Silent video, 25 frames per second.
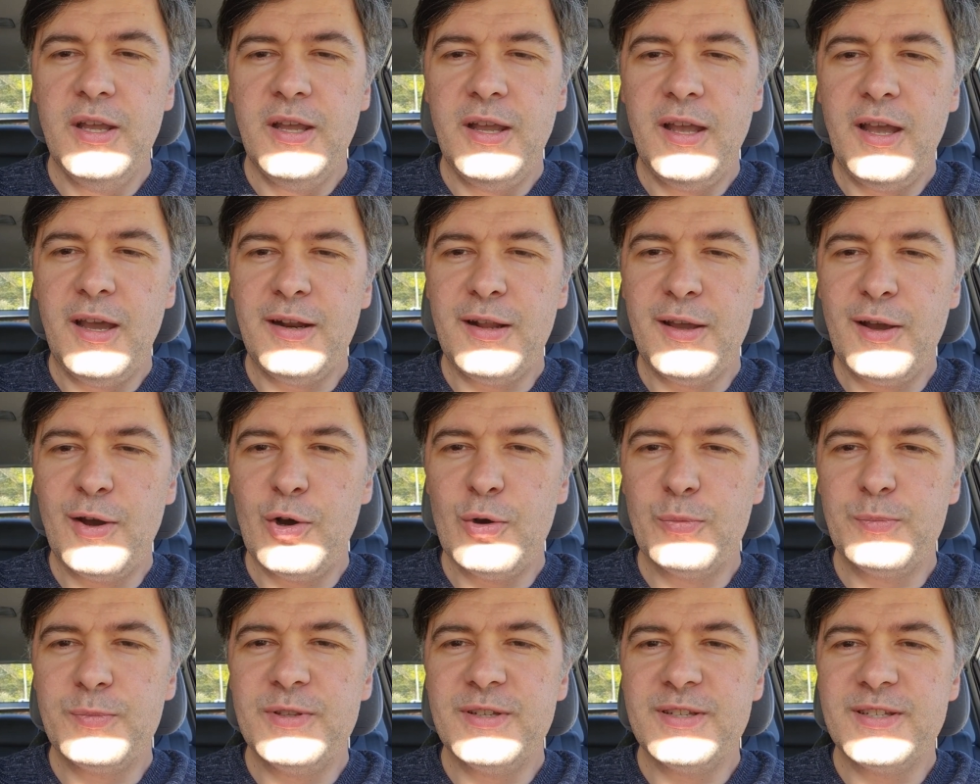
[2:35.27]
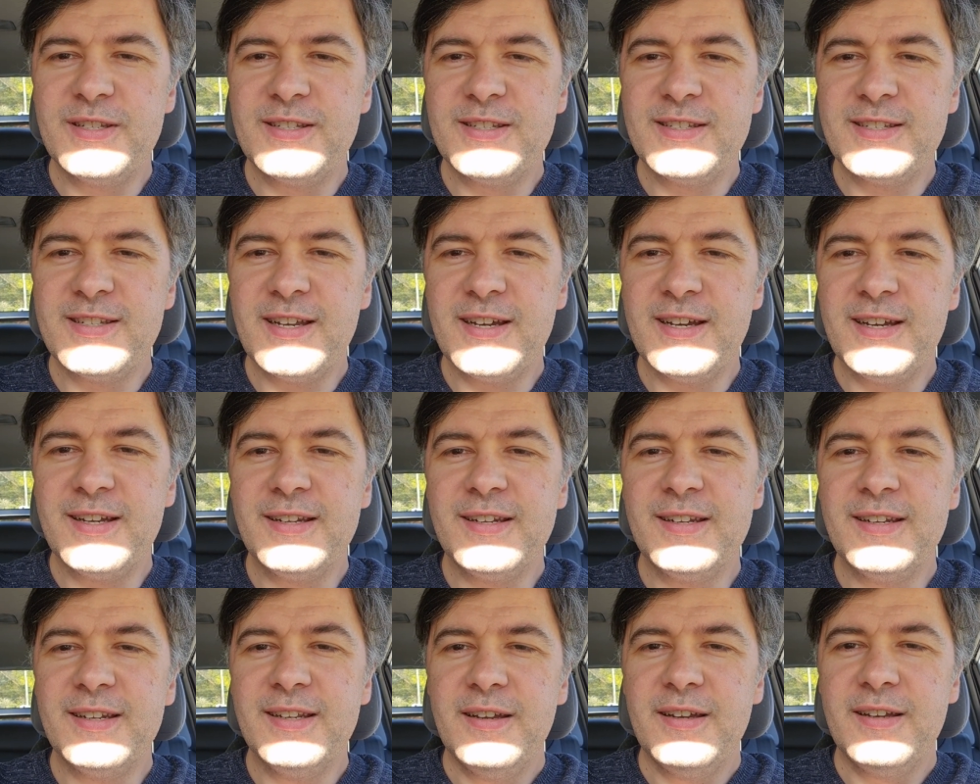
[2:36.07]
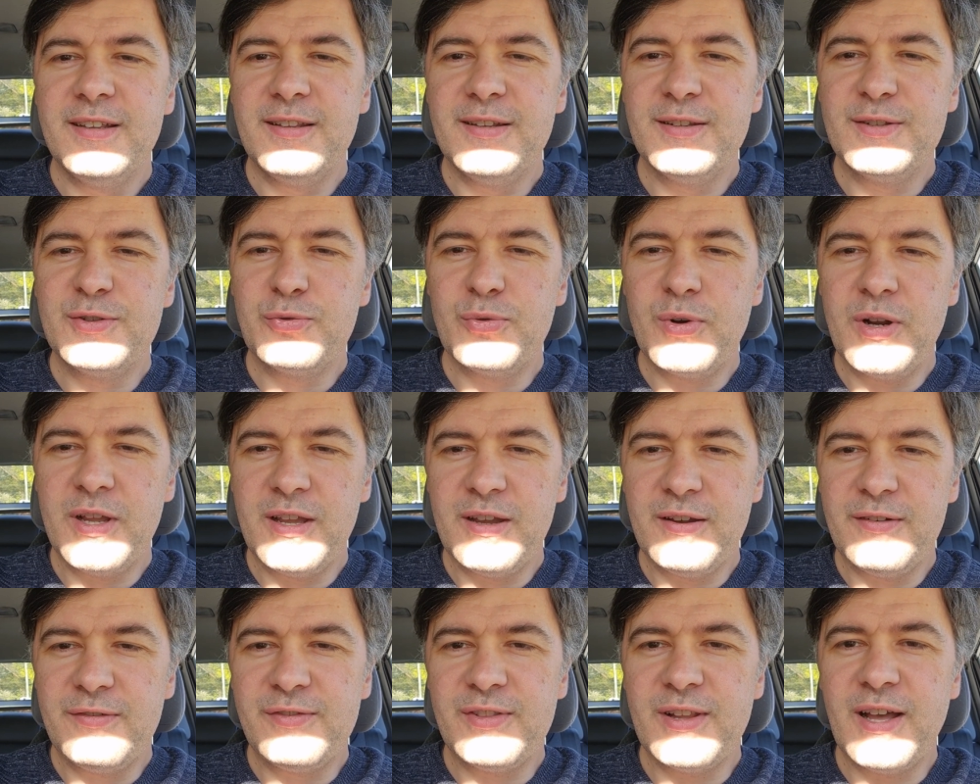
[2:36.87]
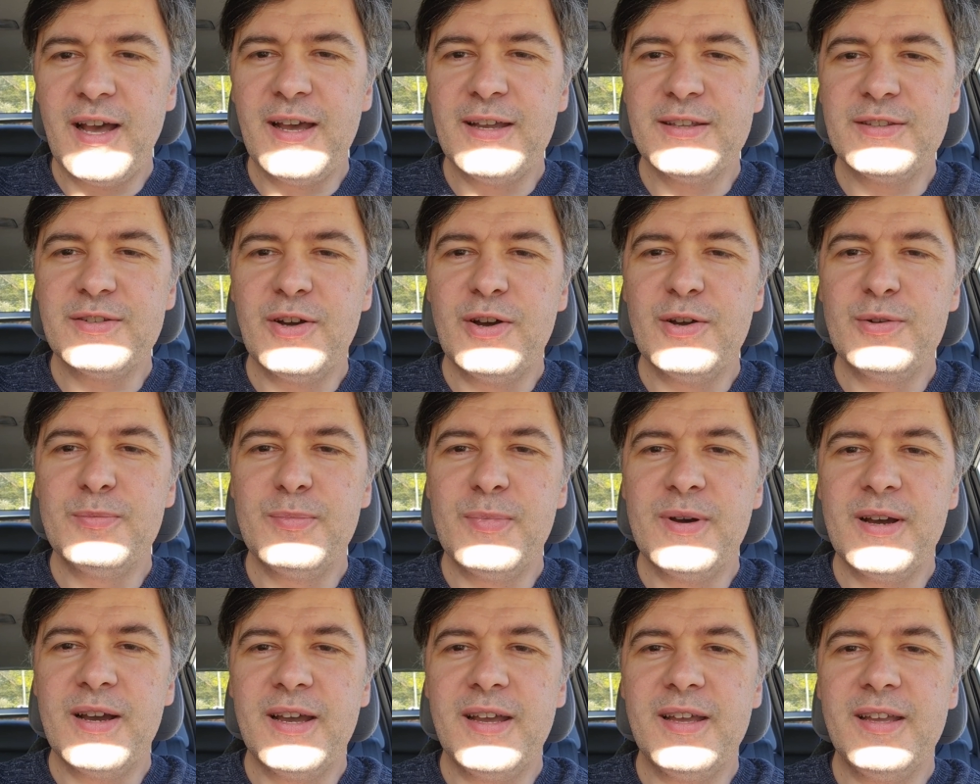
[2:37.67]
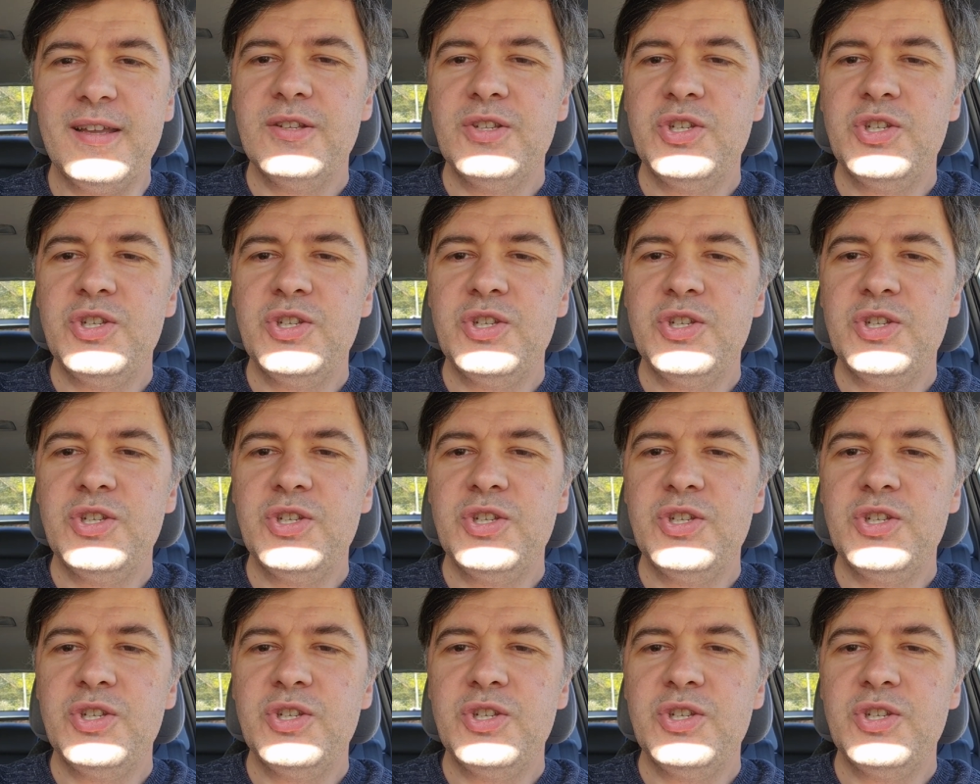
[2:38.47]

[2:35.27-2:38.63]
And I hope this sun, this ray of light on my